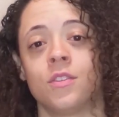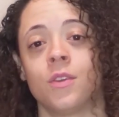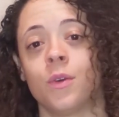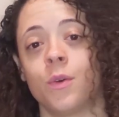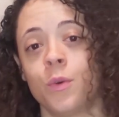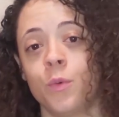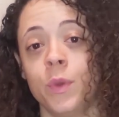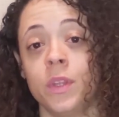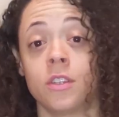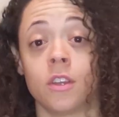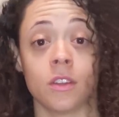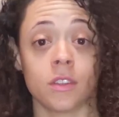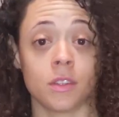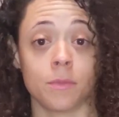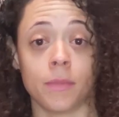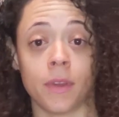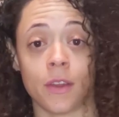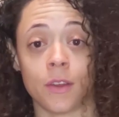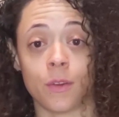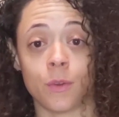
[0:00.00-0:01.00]
So we
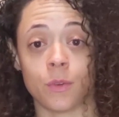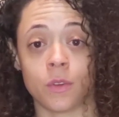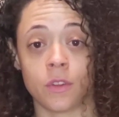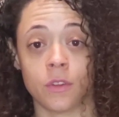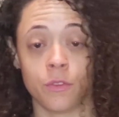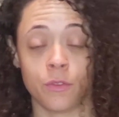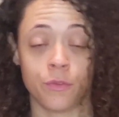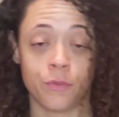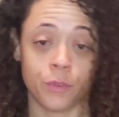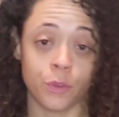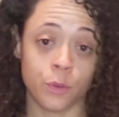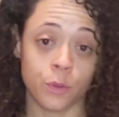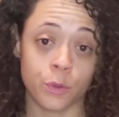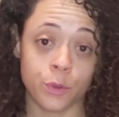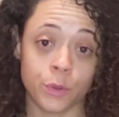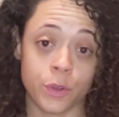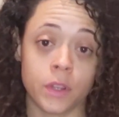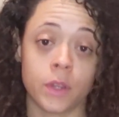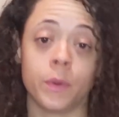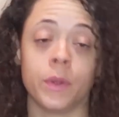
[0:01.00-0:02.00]
talked about
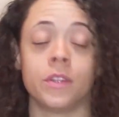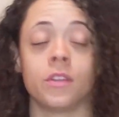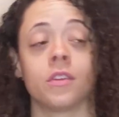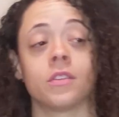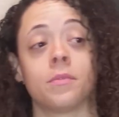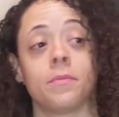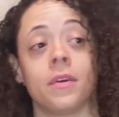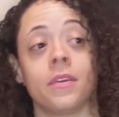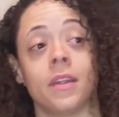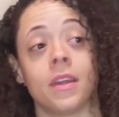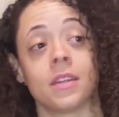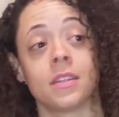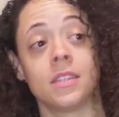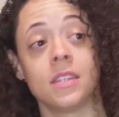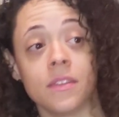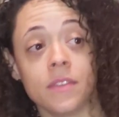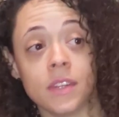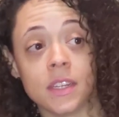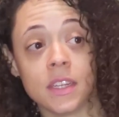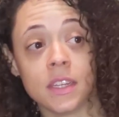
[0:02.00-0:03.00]
food, we talked about
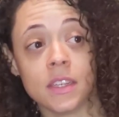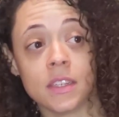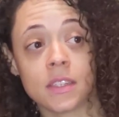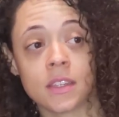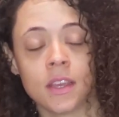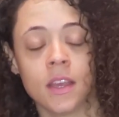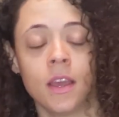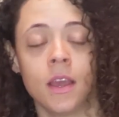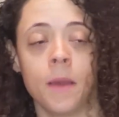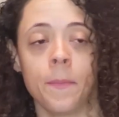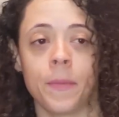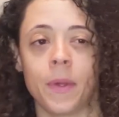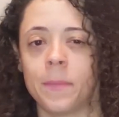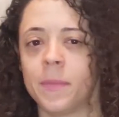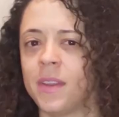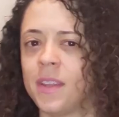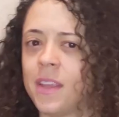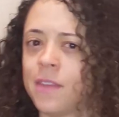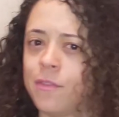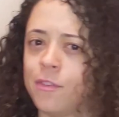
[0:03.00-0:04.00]
activities,
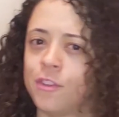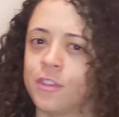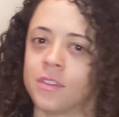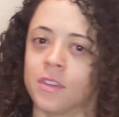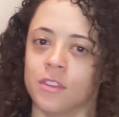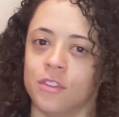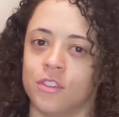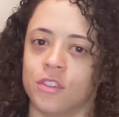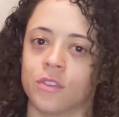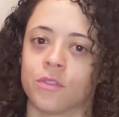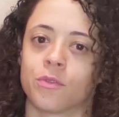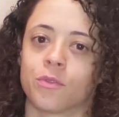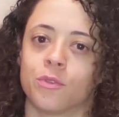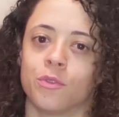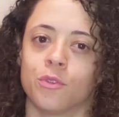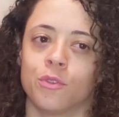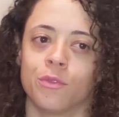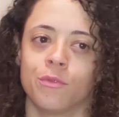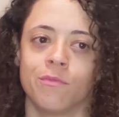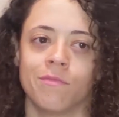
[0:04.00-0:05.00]
but I'm going to give you just a
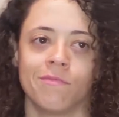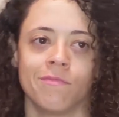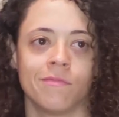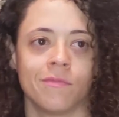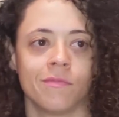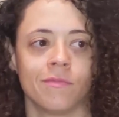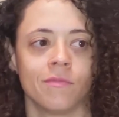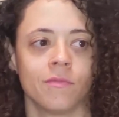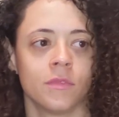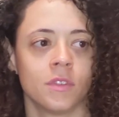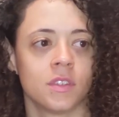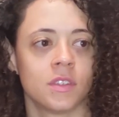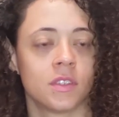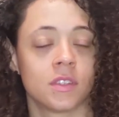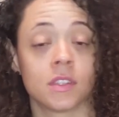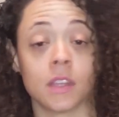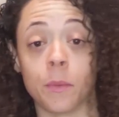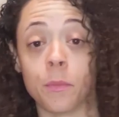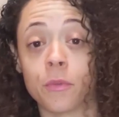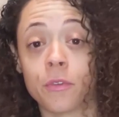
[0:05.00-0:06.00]
general
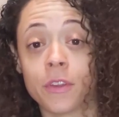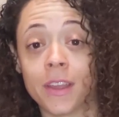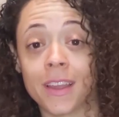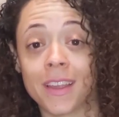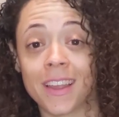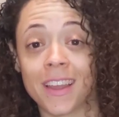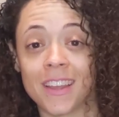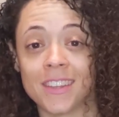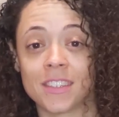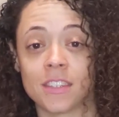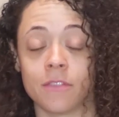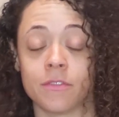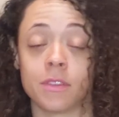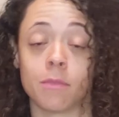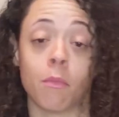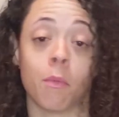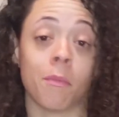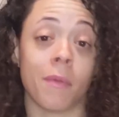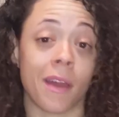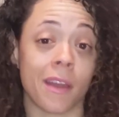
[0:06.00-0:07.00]
summary, I
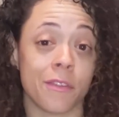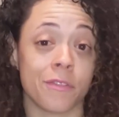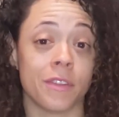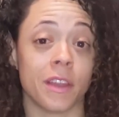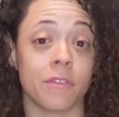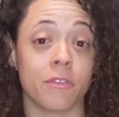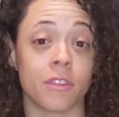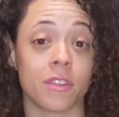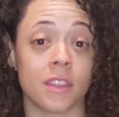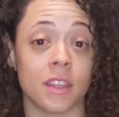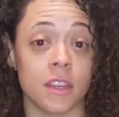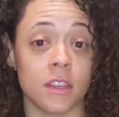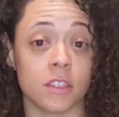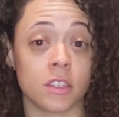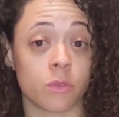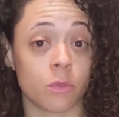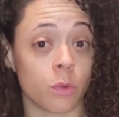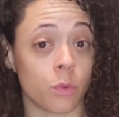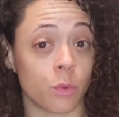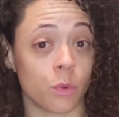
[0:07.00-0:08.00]
guess, of some of my favorite
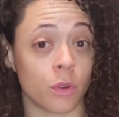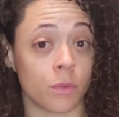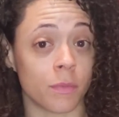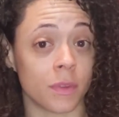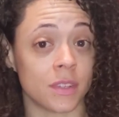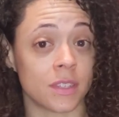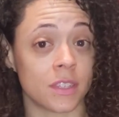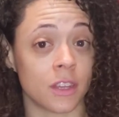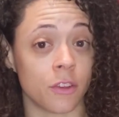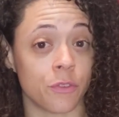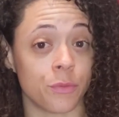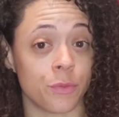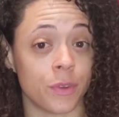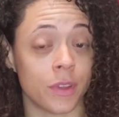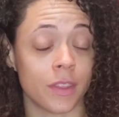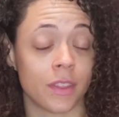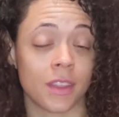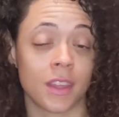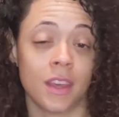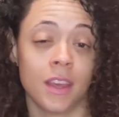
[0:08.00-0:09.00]
things to reward
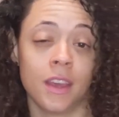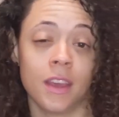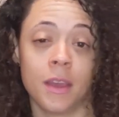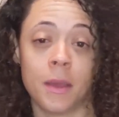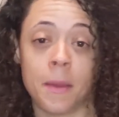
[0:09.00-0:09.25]
myself with.